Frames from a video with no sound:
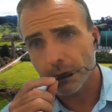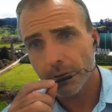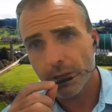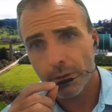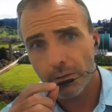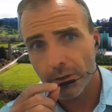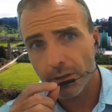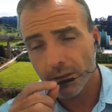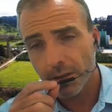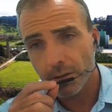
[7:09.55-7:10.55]
We're talking about
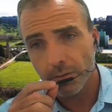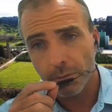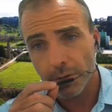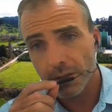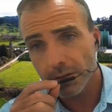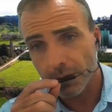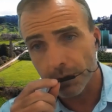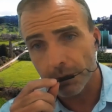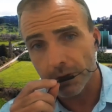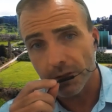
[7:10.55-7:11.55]
drinks that are used for medicinal
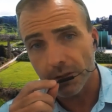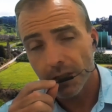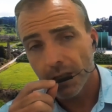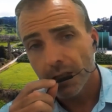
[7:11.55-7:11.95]
purposes.